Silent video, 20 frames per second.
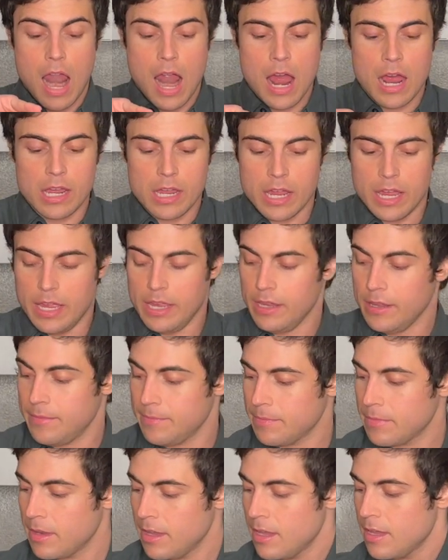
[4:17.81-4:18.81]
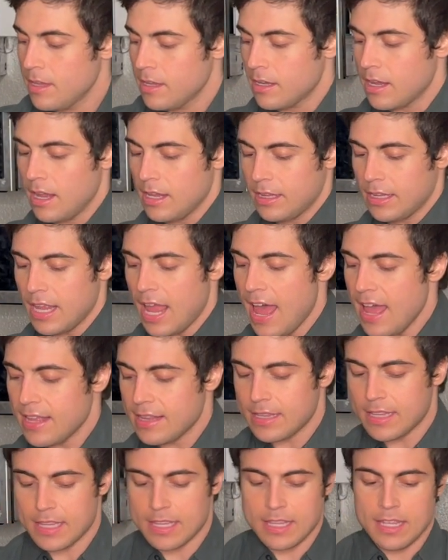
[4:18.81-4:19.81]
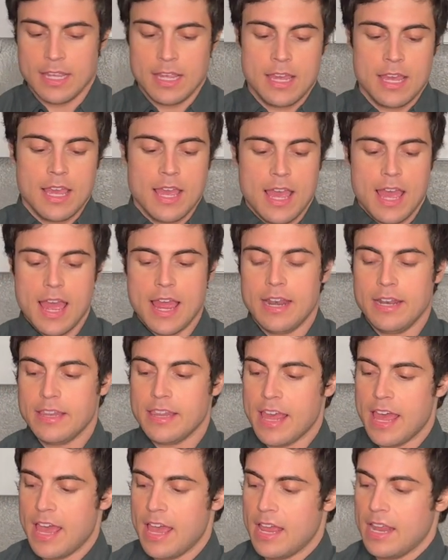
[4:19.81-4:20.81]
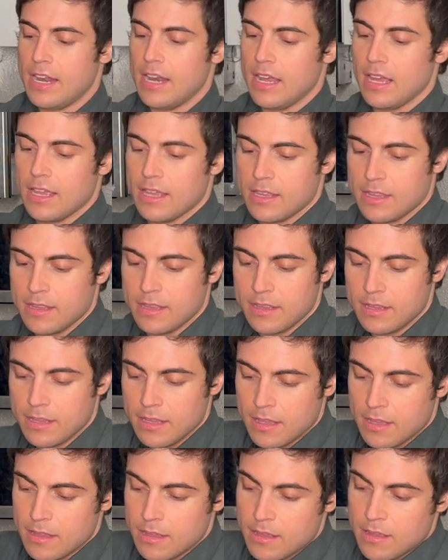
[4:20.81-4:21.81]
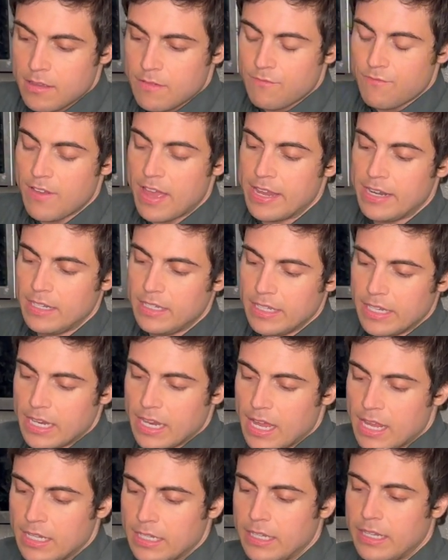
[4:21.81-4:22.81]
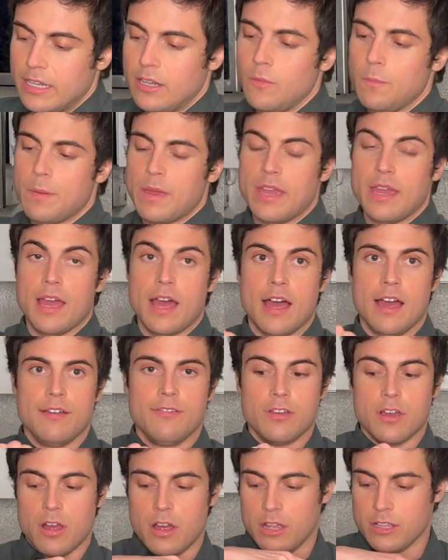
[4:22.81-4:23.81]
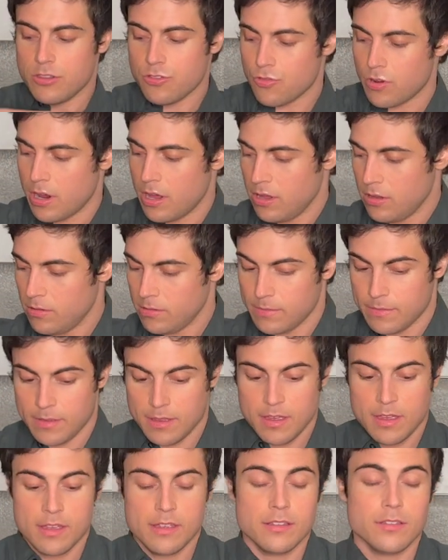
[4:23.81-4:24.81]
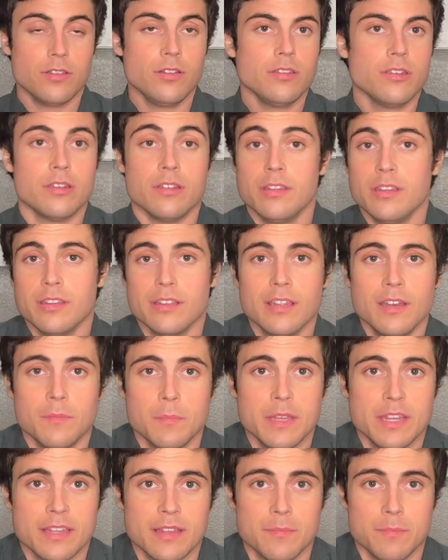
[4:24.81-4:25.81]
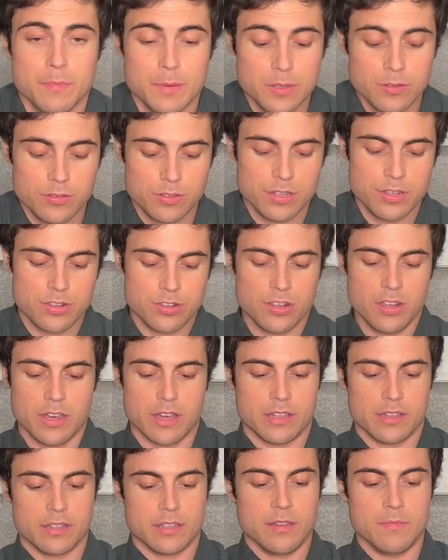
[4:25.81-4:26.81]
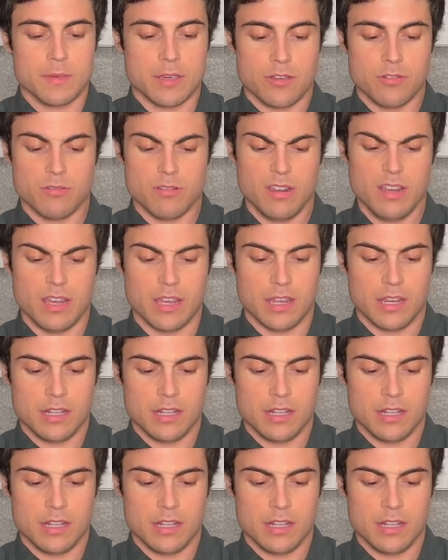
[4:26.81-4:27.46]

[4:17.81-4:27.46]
Okay, got that. And then finally, a little bit of Cointreau. I told you, this is gonna be some boozy shit. It's gonna be great.